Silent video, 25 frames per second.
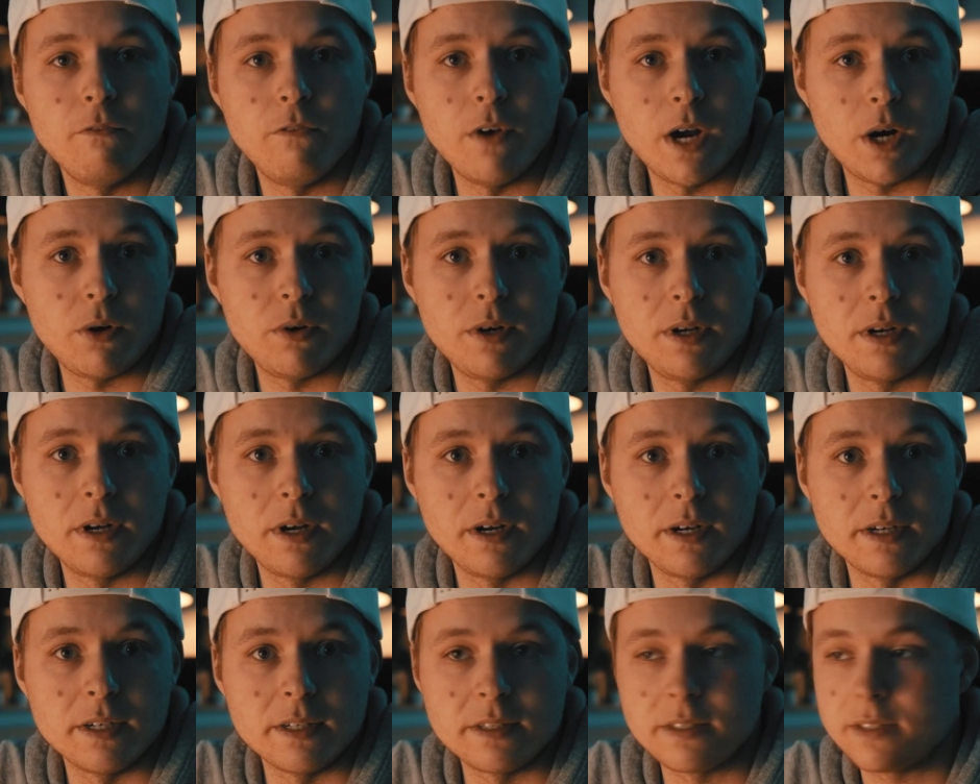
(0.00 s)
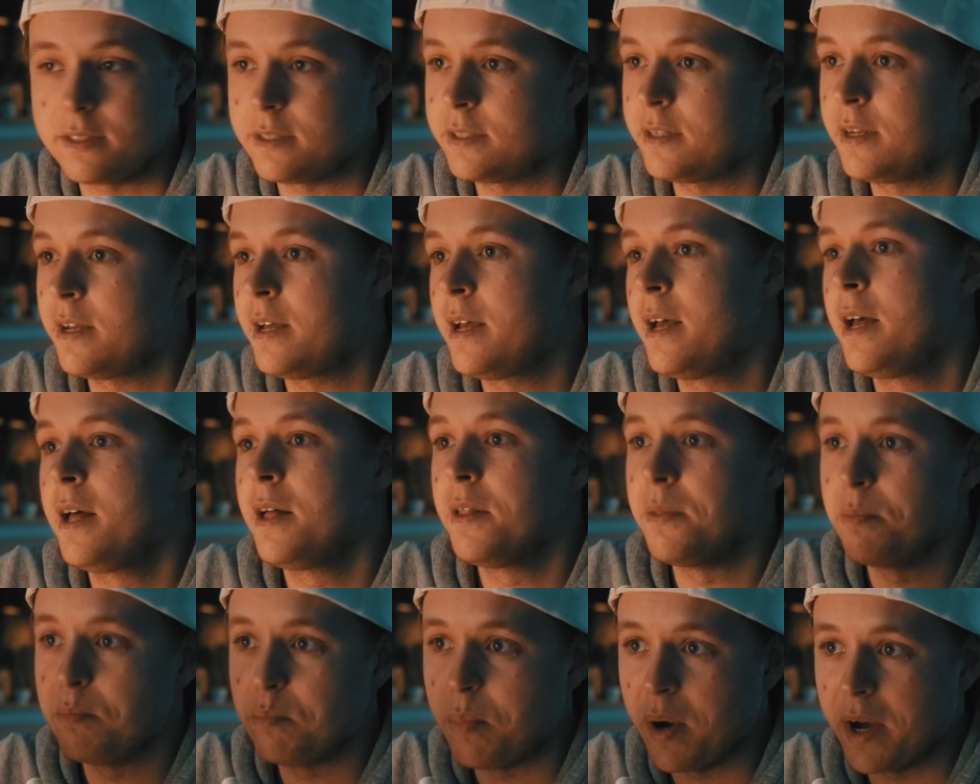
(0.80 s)
Very nice.
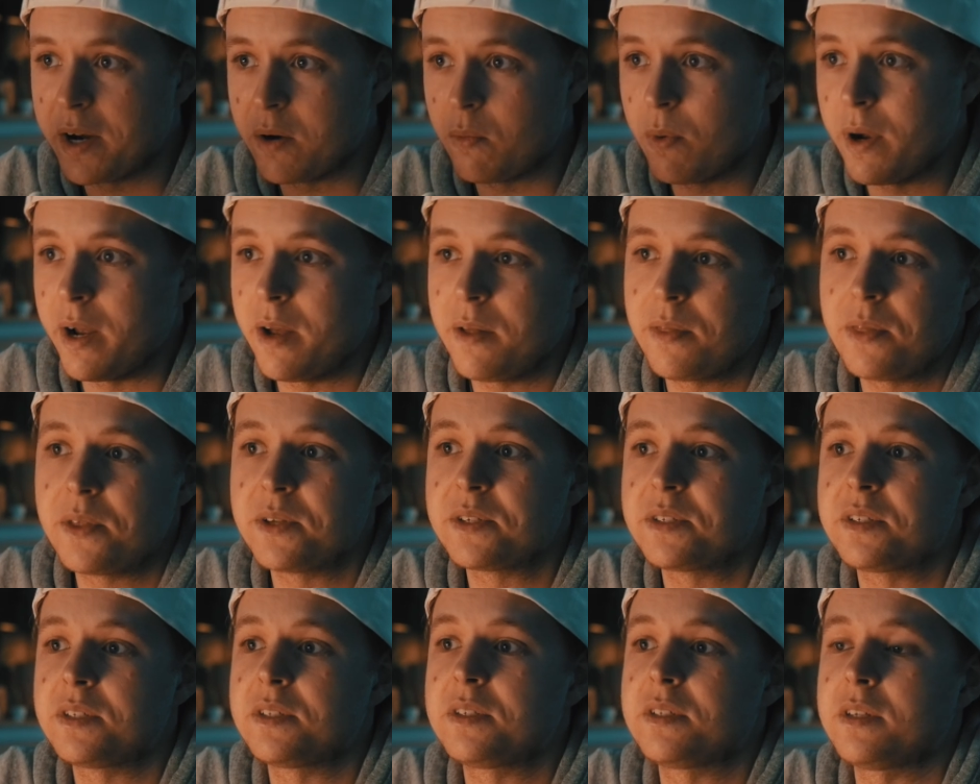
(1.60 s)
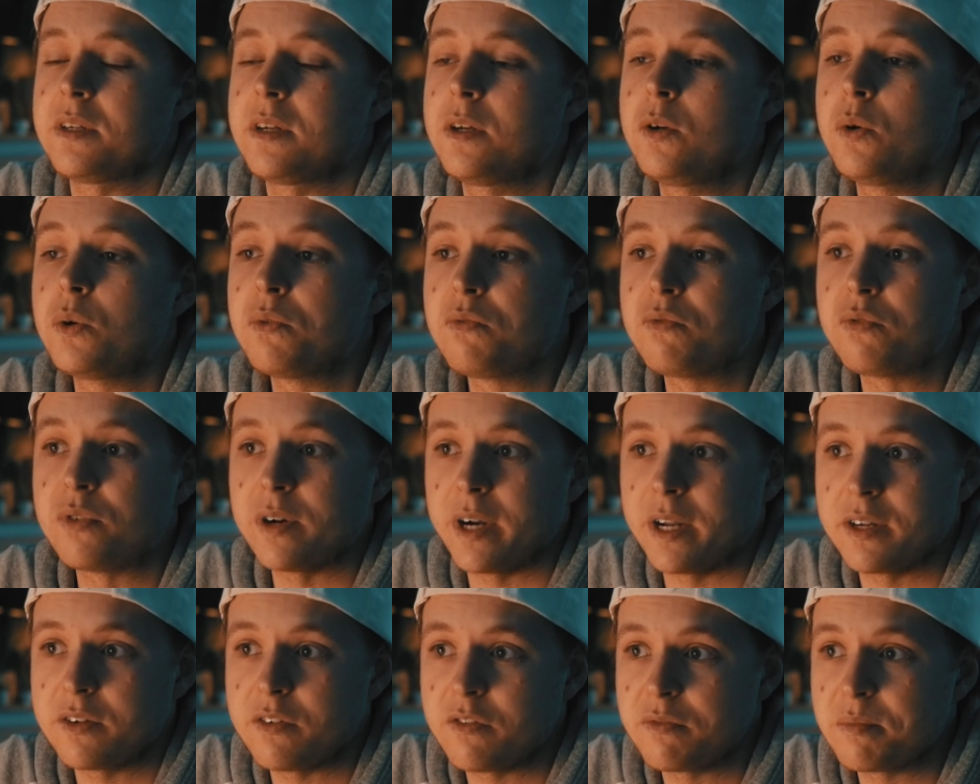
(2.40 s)
By the way, this is a good
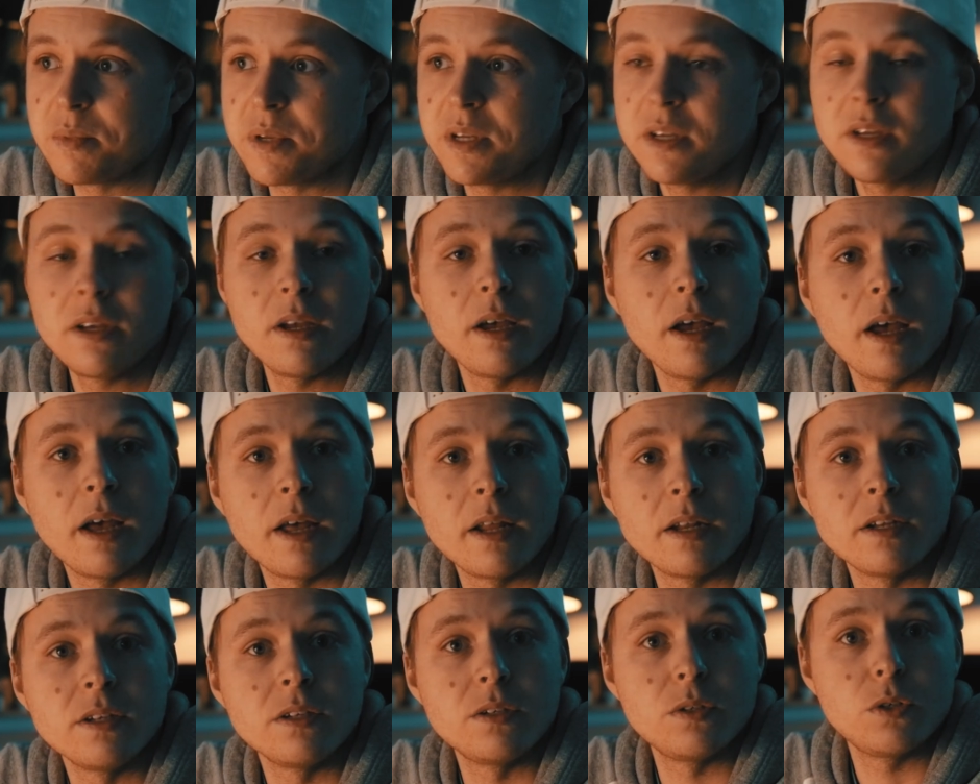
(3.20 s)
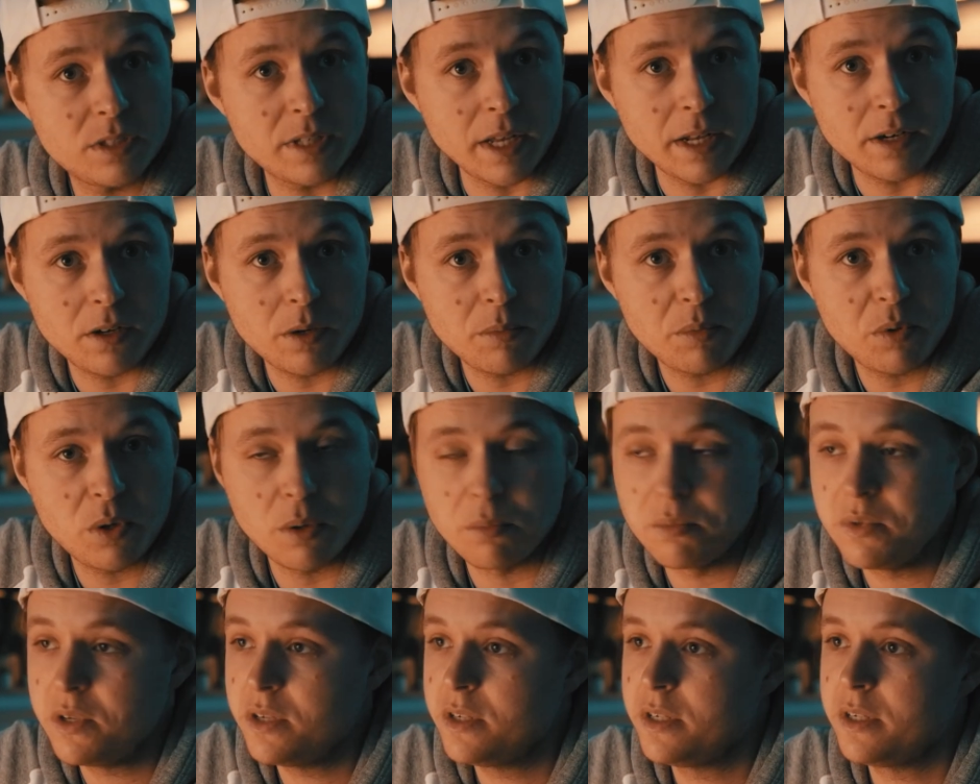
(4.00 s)
friend of me and stand-up
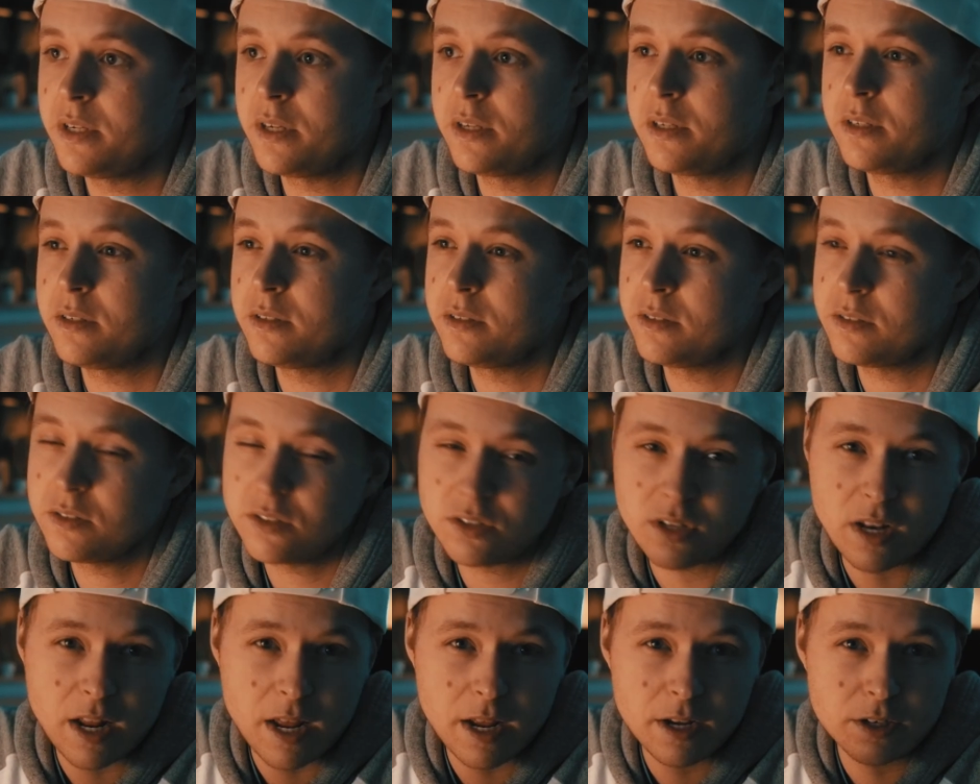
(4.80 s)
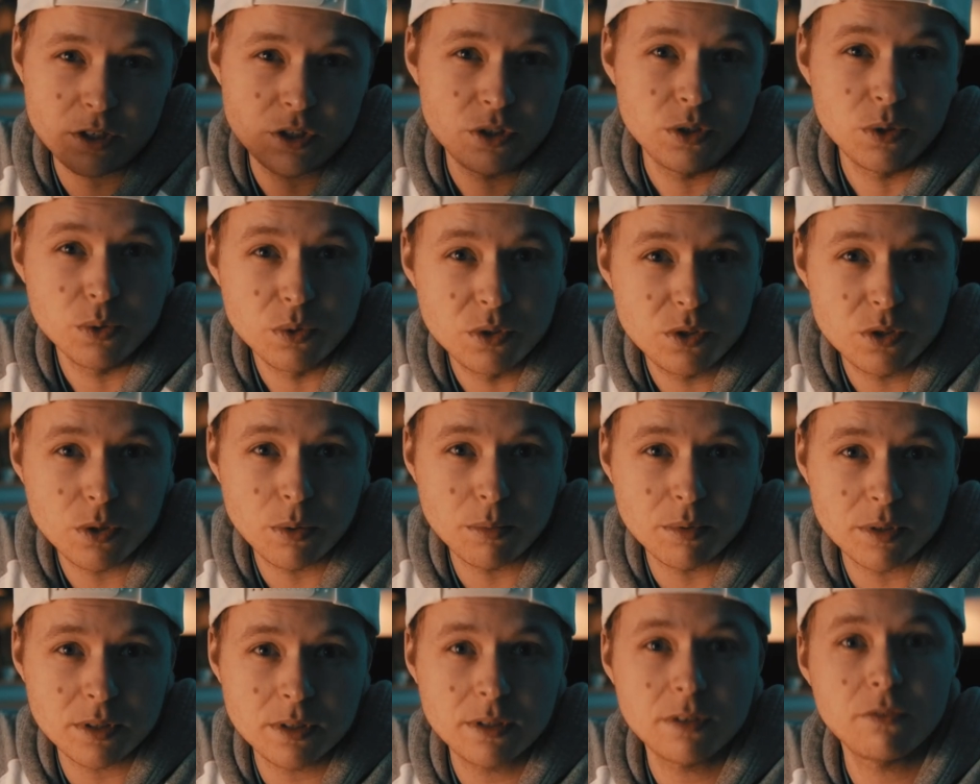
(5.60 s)
comedian slash
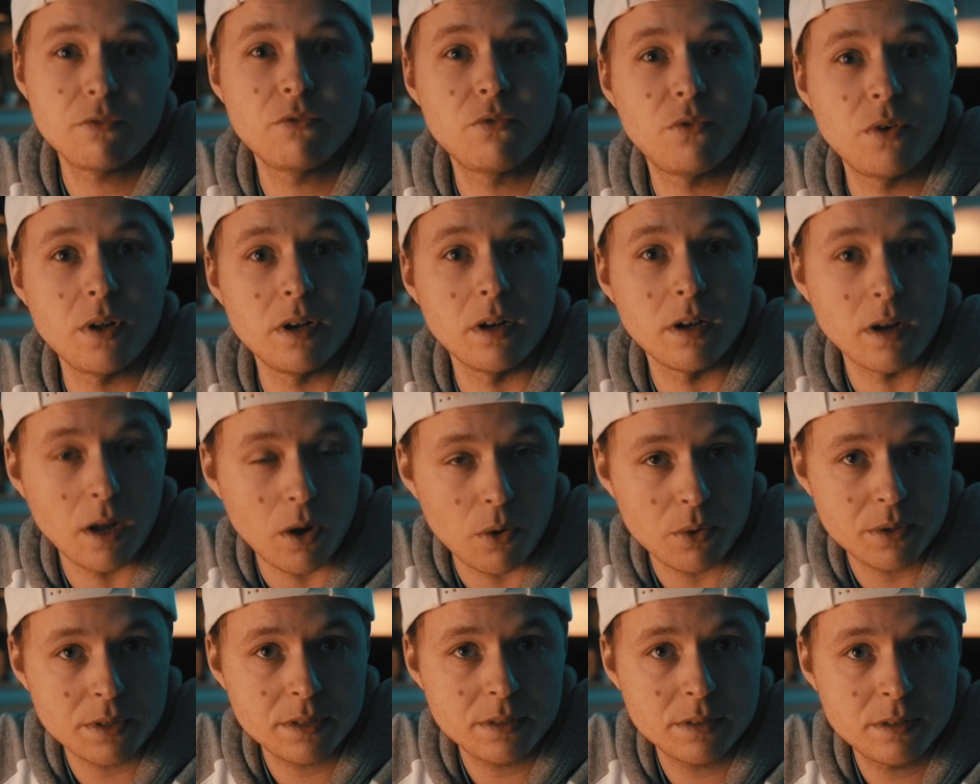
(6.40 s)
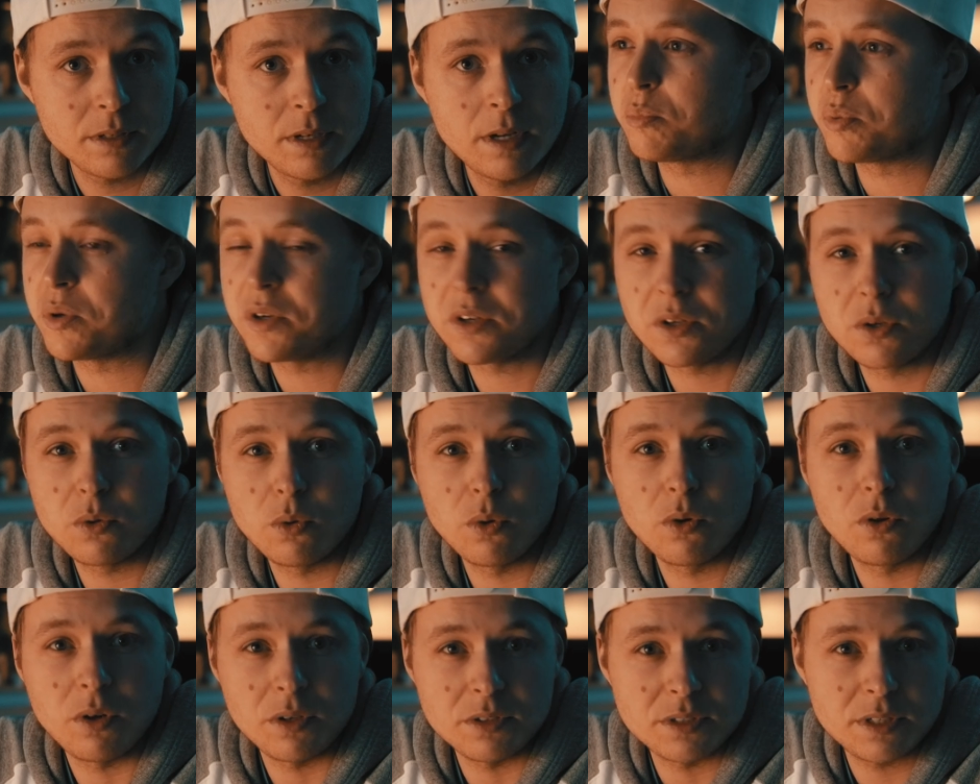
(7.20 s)
YouTuber, Phil Lauder. Pretty
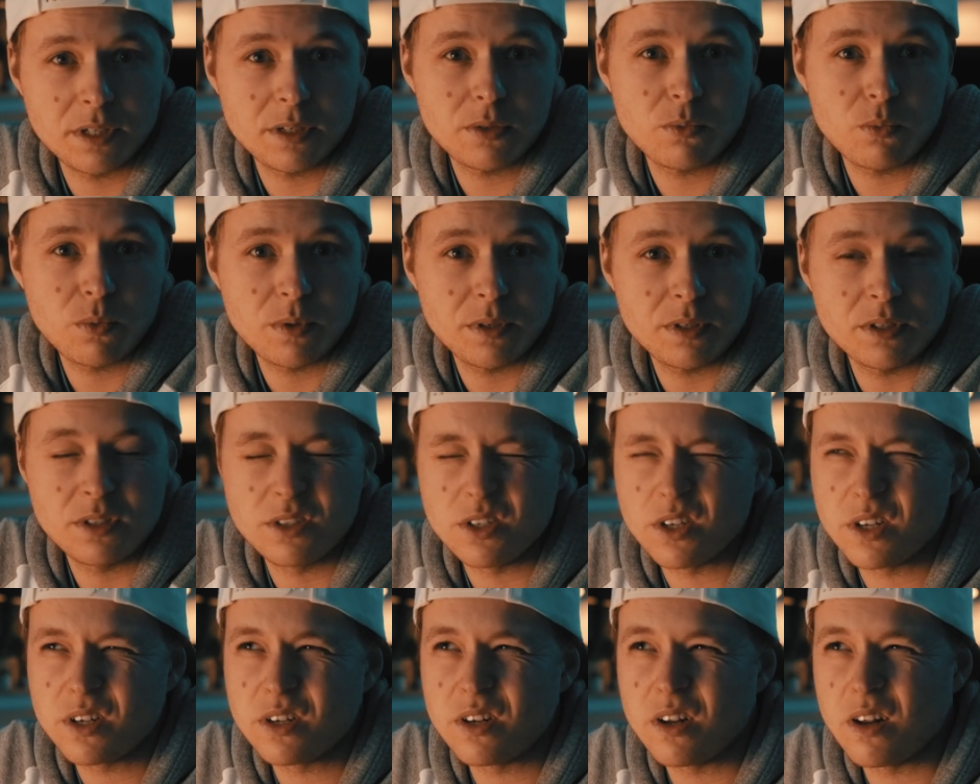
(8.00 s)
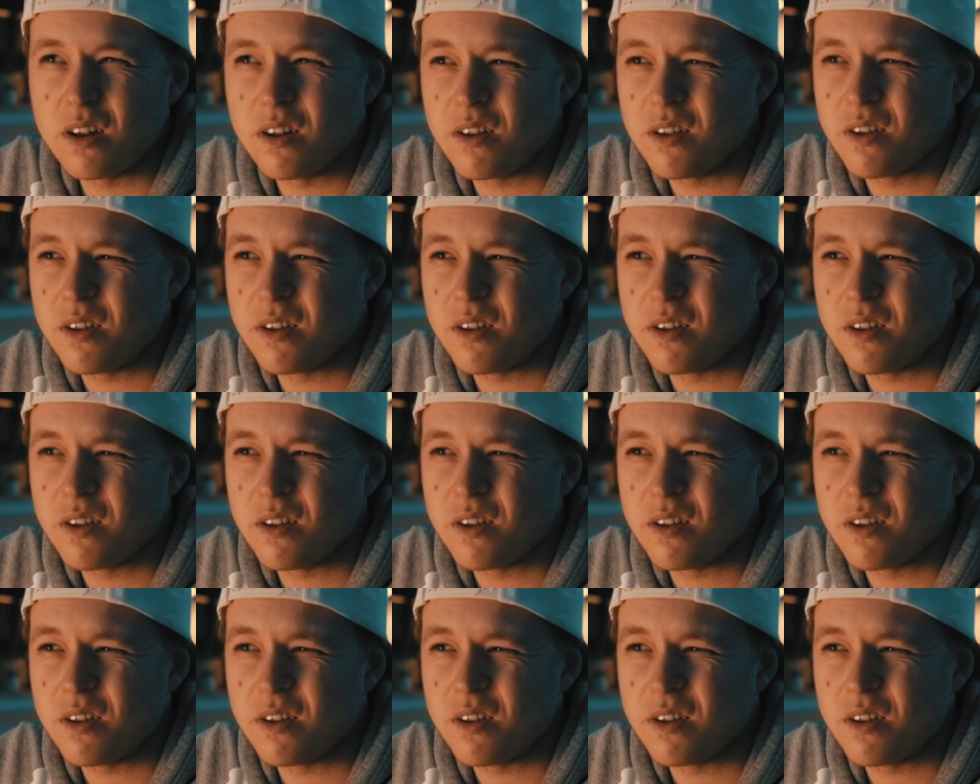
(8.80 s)
cool content we did.